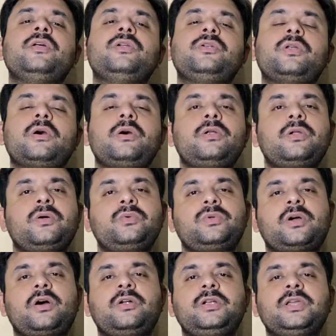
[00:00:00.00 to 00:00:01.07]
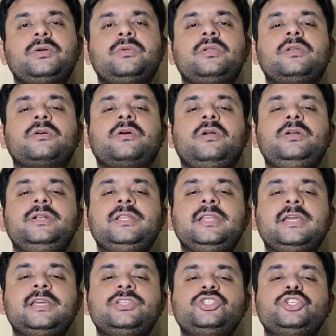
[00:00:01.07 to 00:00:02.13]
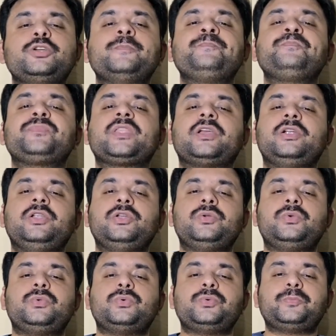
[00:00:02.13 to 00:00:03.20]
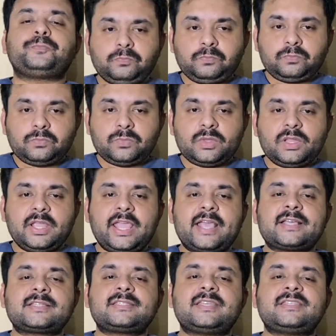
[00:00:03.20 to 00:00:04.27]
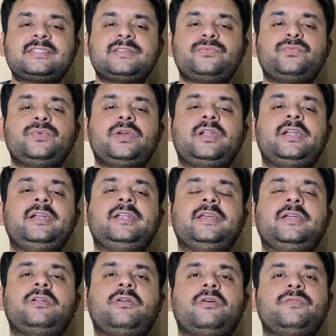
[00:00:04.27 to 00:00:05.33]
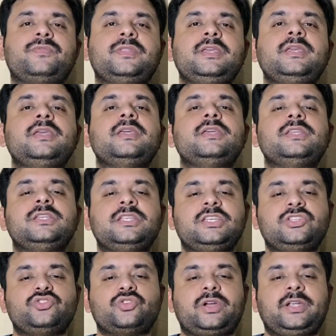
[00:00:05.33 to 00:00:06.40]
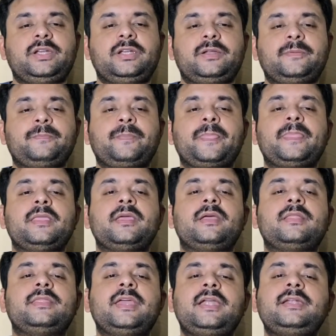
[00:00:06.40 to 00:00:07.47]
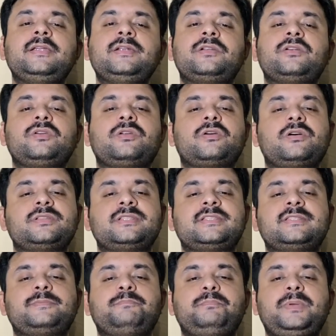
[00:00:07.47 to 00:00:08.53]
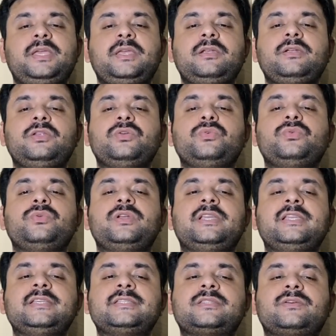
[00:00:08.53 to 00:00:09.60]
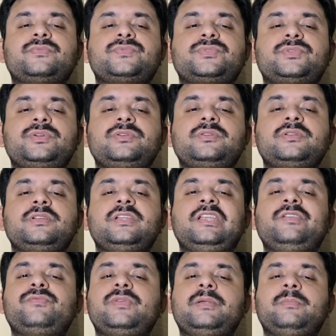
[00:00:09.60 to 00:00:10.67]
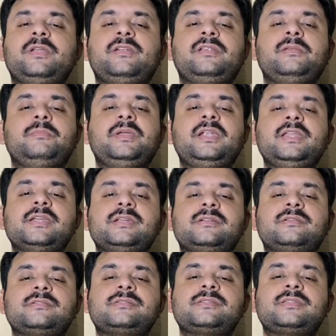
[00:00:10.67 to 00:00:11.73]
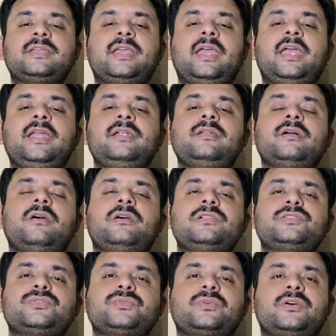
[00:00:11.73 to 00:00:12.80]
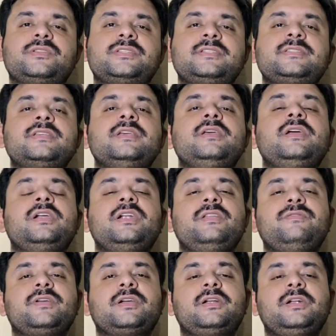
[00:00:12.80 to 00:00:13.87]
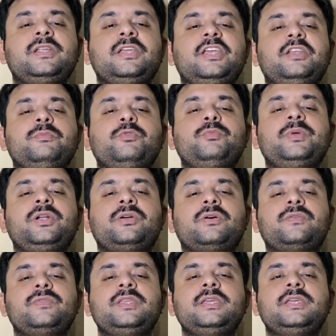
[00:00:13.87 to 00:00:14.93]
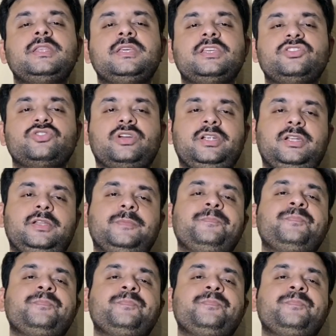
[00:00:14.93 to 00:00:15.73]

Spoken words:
torn out articular cartilage due to excessive wear and tear of the knee joint. That in turn causes pain due to release of certain inflammatory mediators and also causes difficulty in movement of the knee joint.